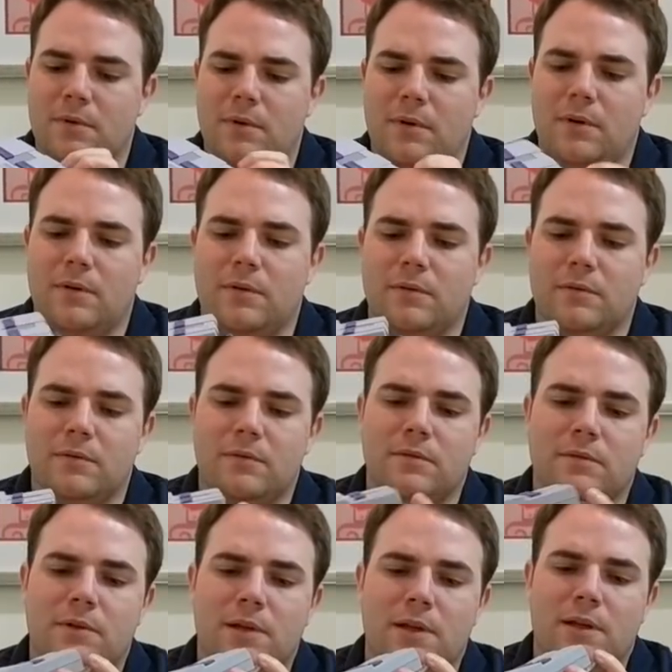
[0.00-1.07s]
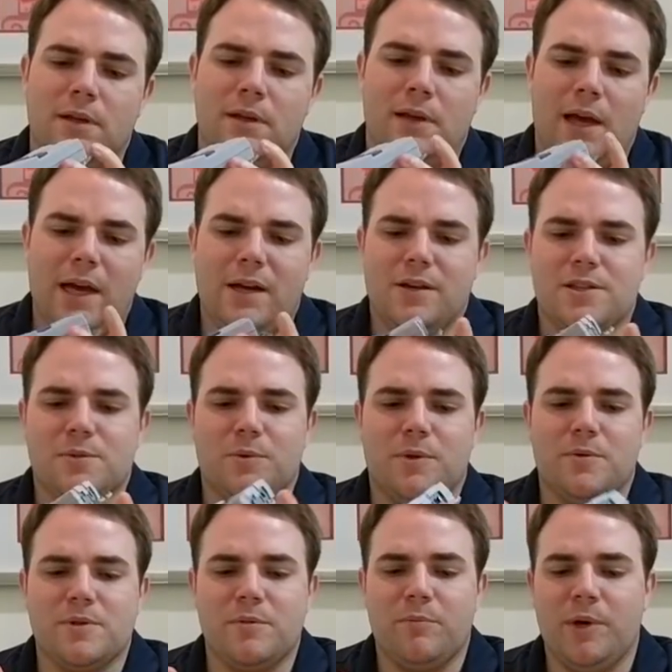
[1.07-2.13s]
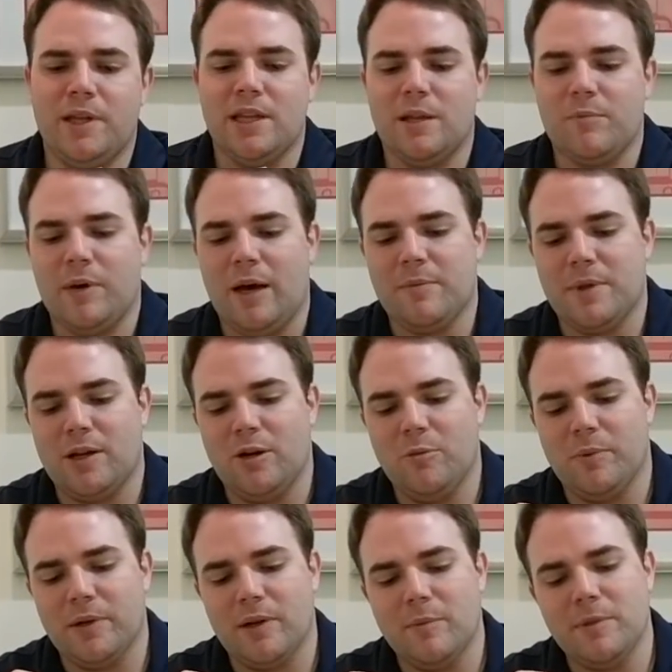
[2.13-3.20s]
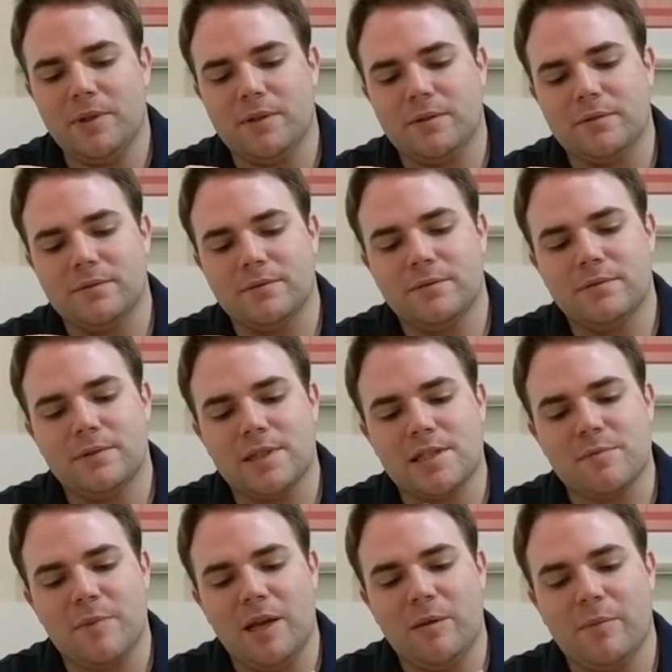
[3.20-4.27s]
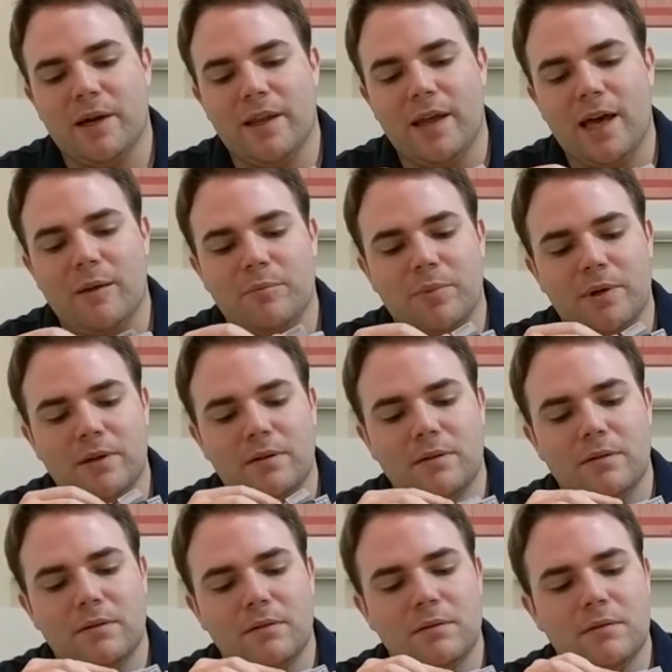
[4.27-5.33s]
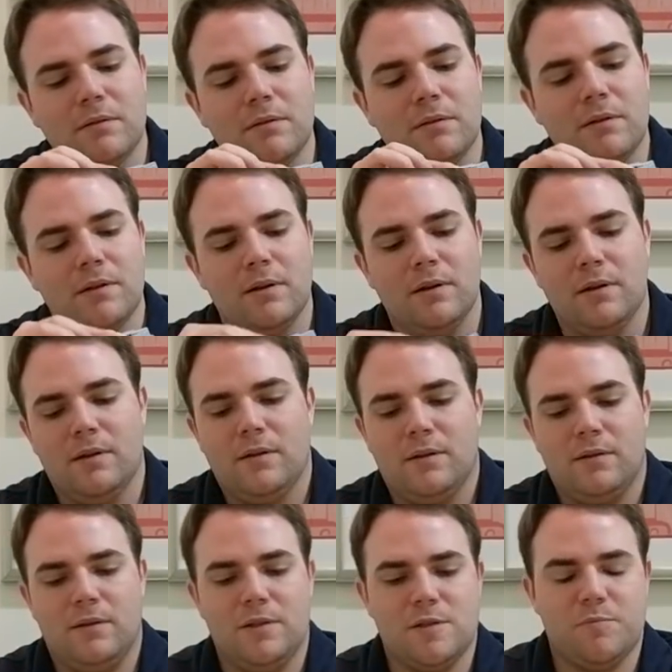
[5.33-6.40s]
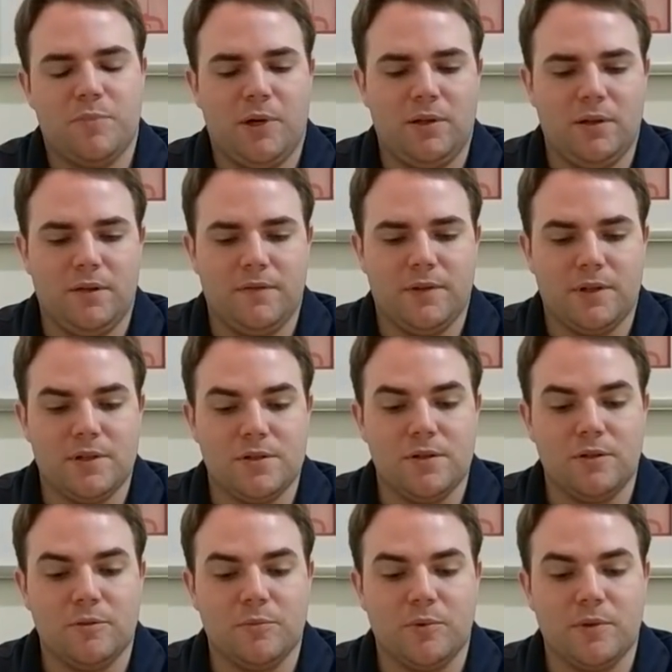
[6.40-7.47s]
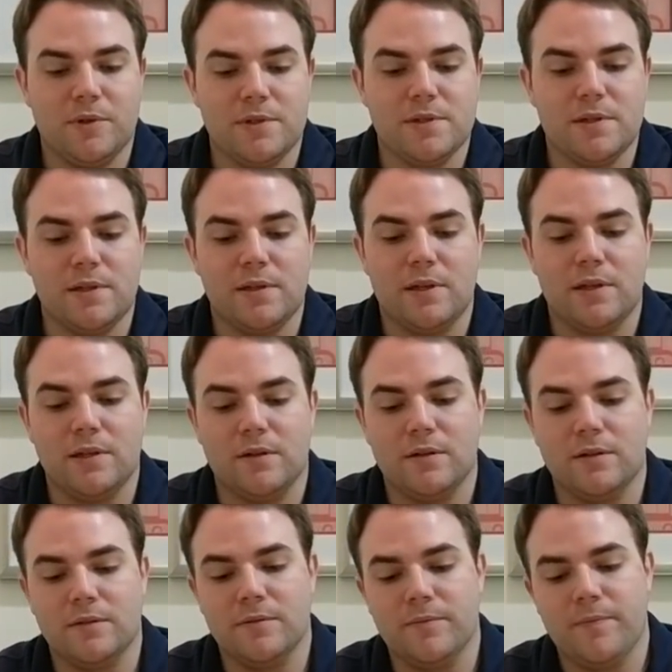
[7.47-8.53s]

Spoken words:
Oh. I could have sworn there was a button that popped that open. I'm a little dismayed by that, but you just pull off the controller ports and then your